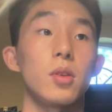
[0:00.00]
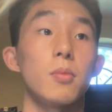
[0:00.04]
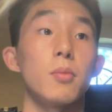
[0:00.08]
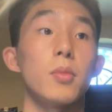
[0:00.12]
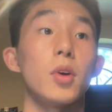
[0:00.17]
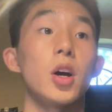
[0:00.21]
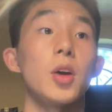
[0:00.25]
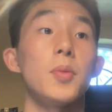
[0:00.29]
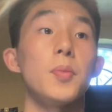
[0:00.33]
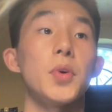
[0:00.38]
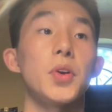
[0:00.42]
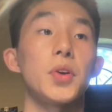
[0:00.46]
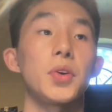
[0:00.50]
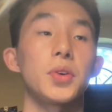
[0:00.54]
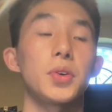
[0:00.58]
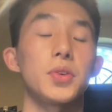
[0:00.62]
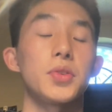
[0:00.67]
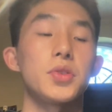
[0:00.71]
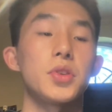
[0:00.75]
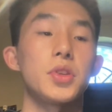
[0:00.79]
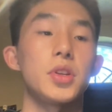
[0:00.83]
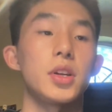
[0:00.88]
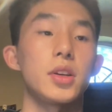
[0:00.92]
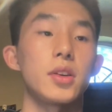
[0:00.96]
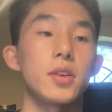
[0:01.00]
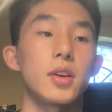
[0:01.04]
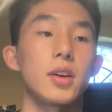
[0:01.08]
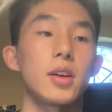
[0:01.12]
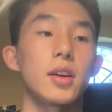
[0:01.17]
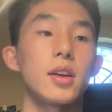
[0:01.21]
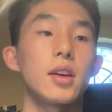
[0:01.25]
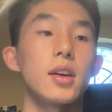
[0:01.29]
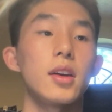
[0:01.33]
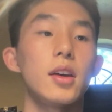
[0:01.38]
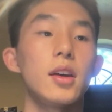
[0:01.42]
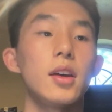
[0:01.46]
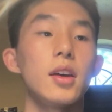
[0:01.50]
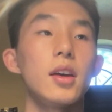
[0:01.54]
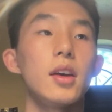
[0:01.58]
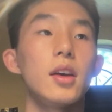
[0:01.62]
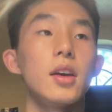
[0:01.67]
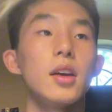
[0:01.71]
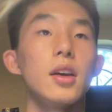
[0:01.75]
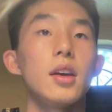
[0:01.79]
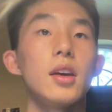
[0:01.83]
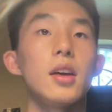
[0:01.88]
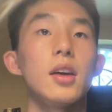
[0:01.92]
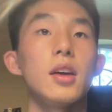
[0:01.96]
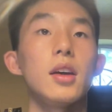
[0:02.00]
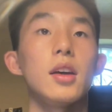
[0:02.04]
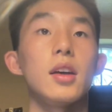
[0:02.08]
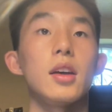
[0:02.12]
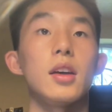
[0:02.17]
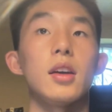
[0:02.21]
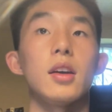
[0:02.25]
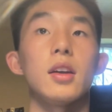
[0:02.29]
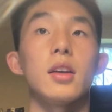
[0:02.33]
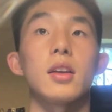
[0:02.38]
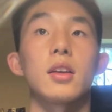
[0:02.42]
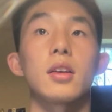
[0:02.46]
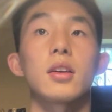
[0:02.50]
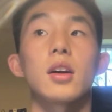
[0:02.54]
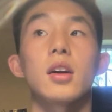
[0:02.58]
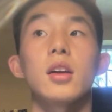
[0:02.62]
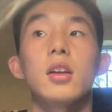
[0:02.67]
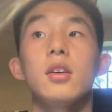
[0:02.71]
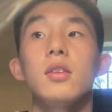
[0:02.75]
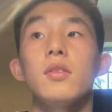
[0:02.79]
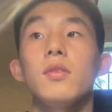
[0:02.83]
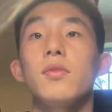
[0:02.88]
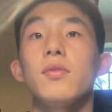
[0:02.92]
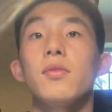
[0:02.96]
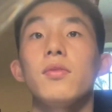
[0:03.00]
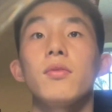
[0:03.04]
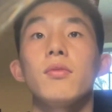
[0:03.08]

biomedical engineering, and kind of